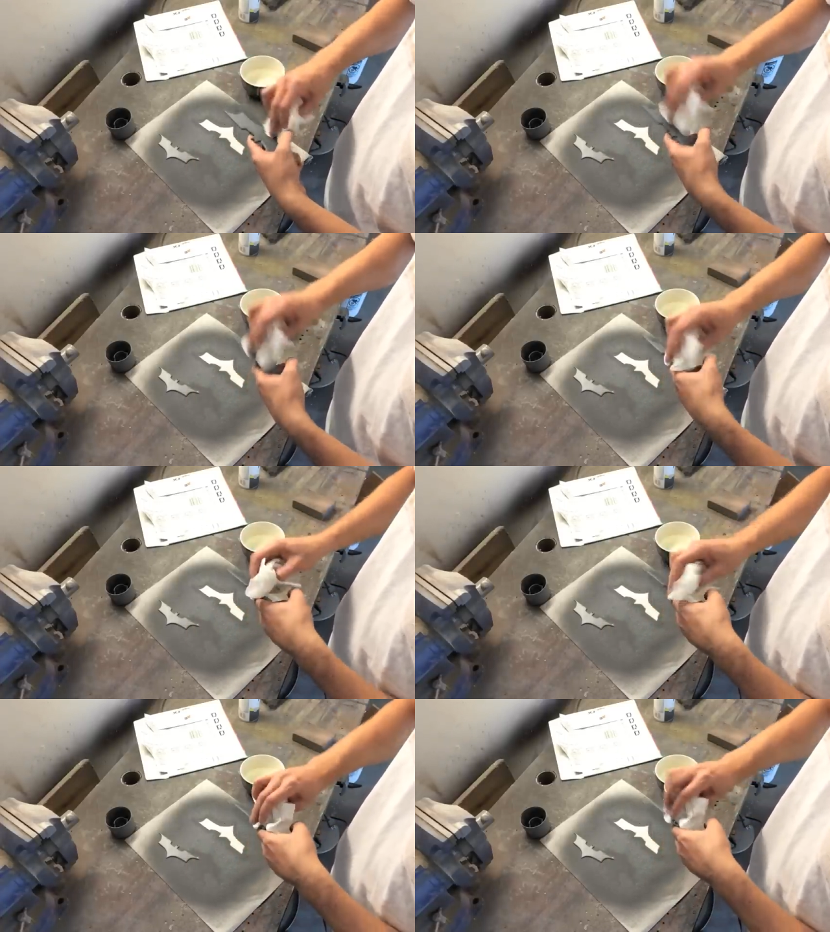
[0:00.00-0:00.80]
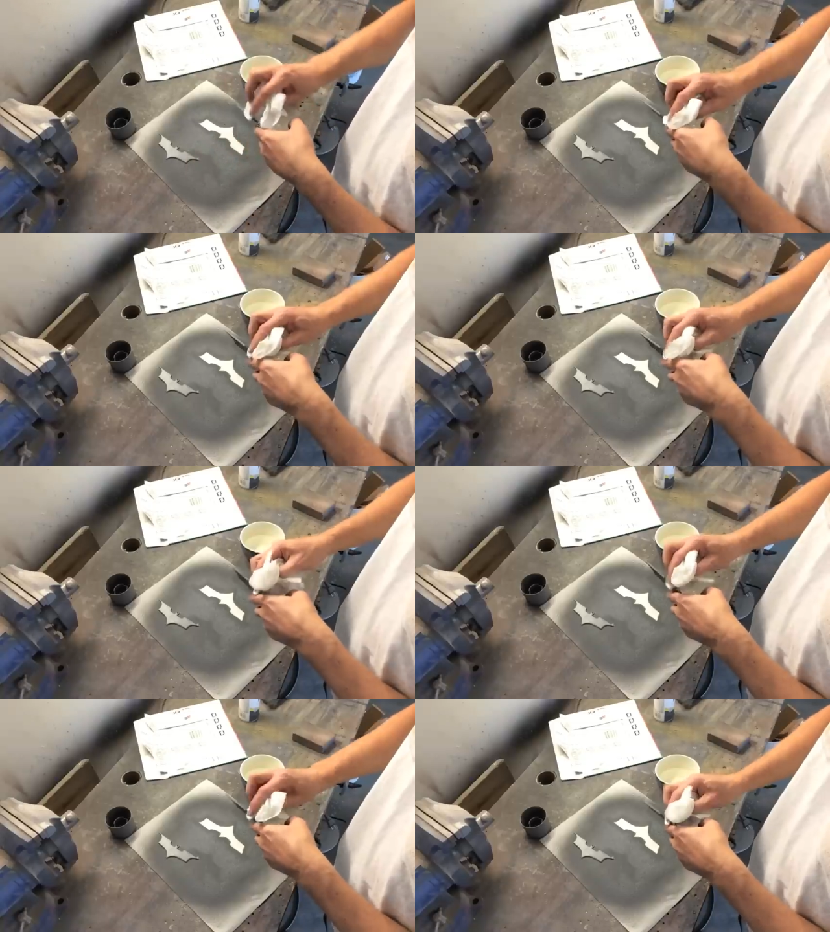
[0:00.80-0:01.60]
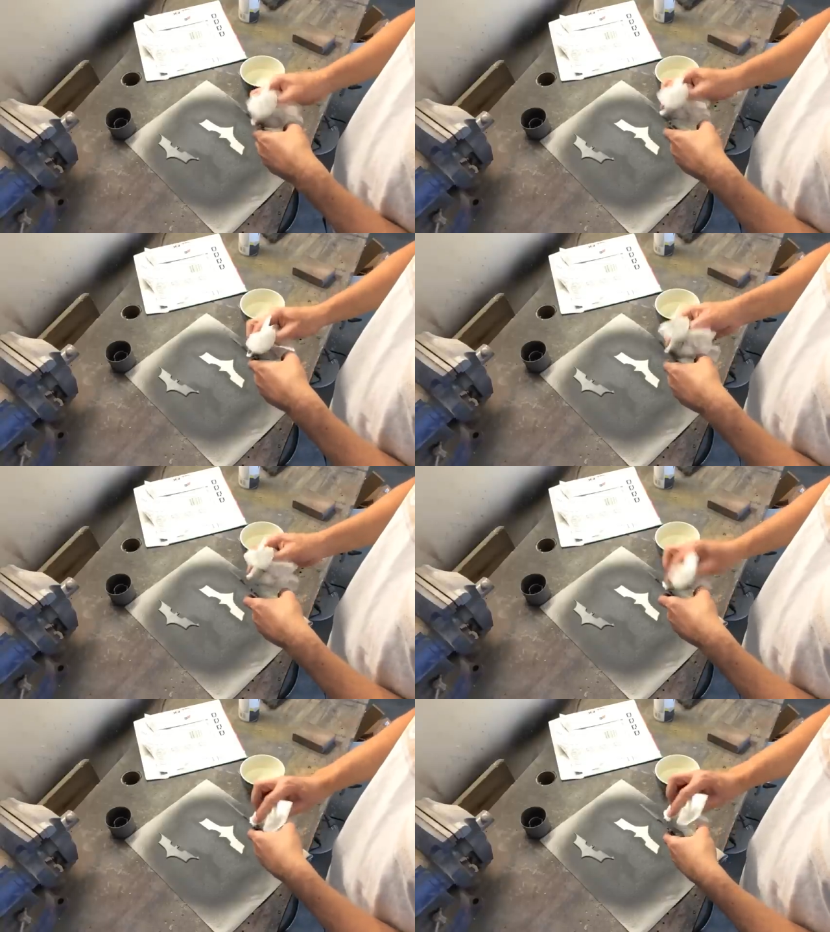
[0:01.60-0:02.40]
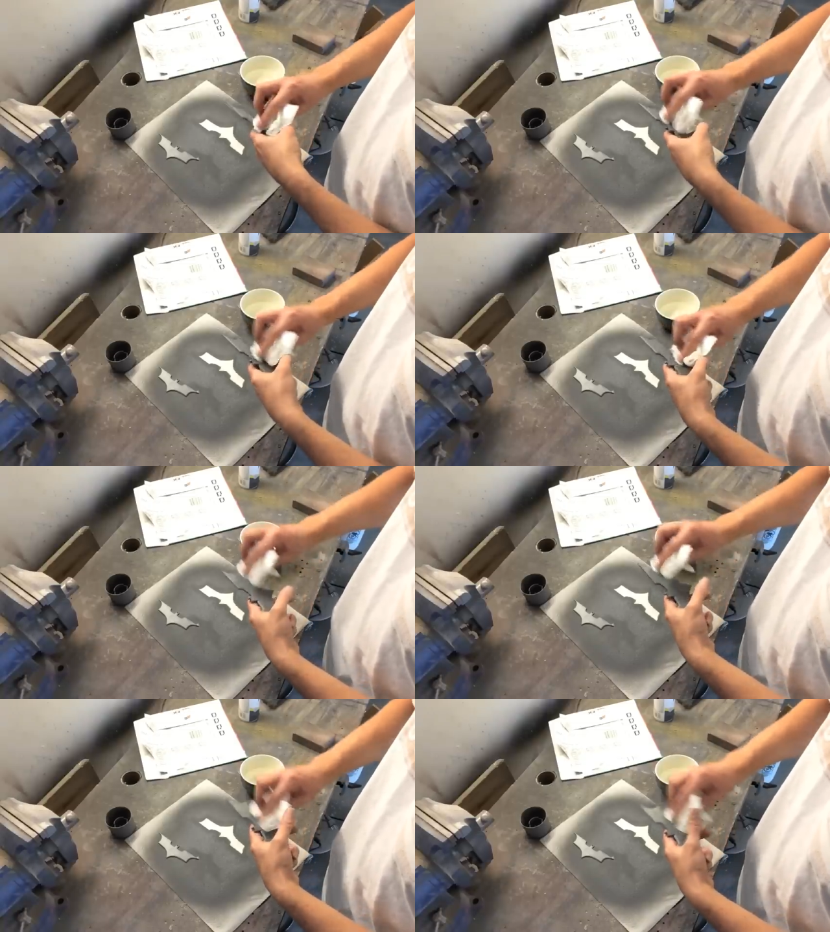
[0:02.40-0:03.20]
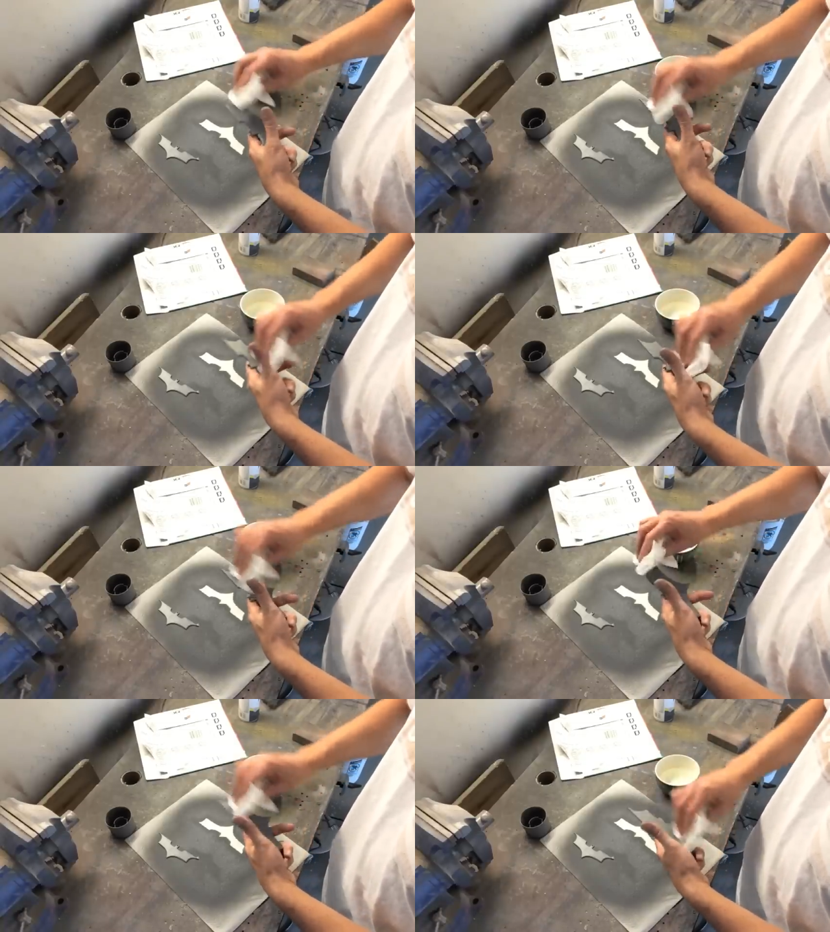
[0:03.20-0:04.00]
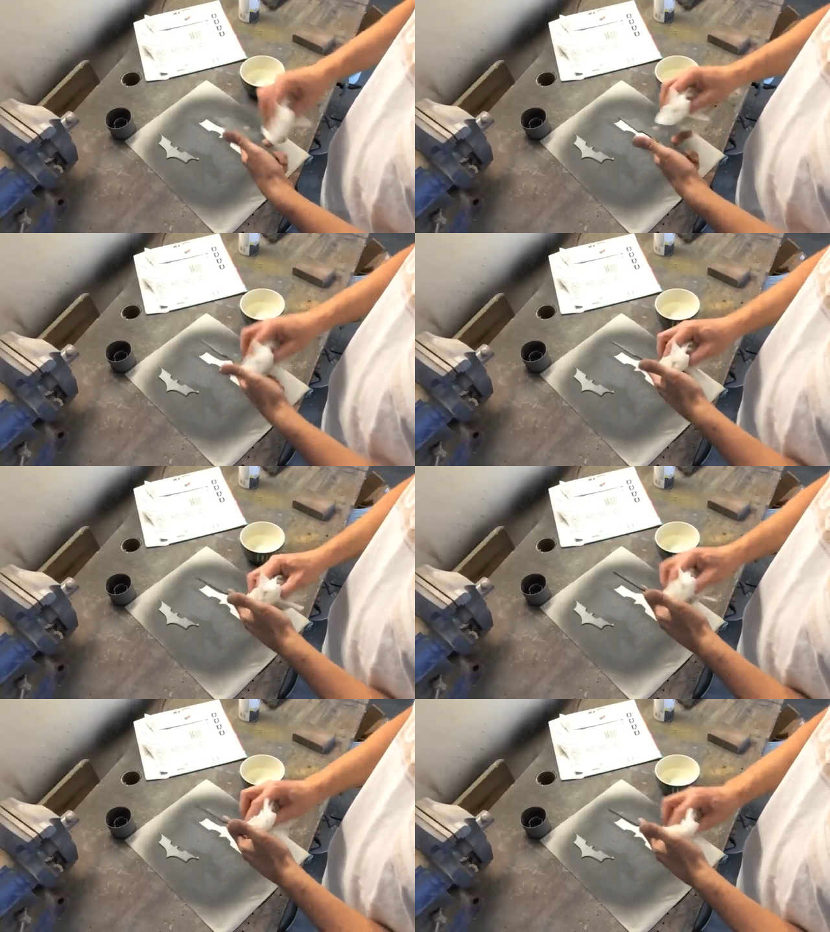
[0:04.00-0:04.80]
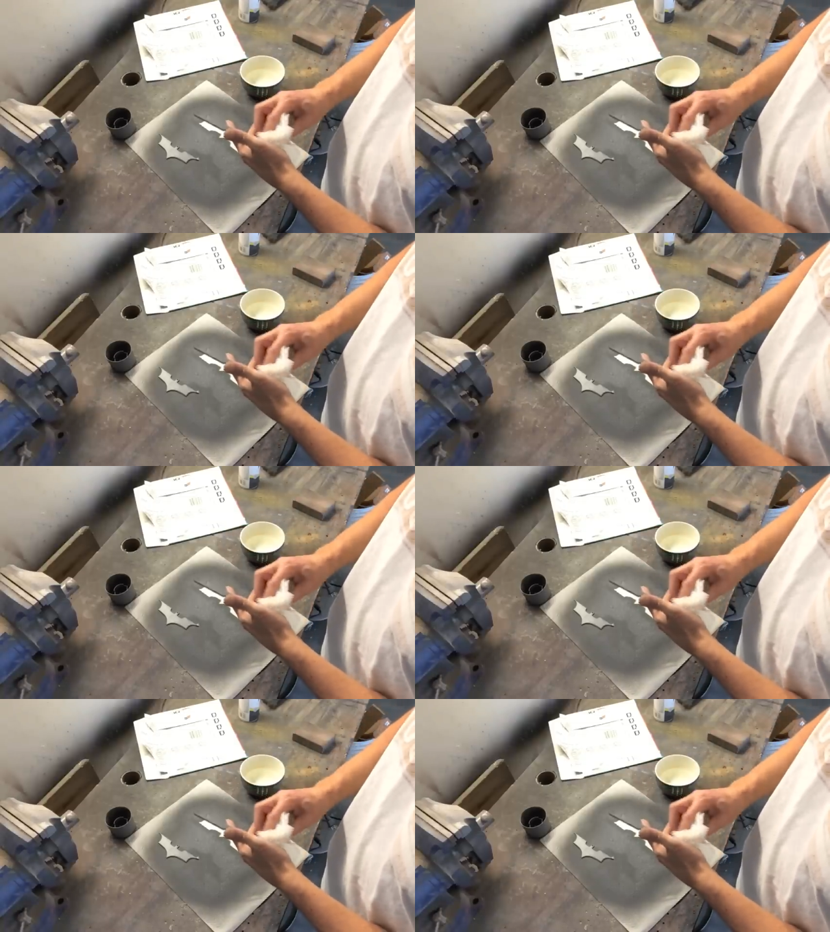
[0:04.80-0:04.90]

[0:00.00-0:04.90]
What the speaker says: [unreadable: no face in view]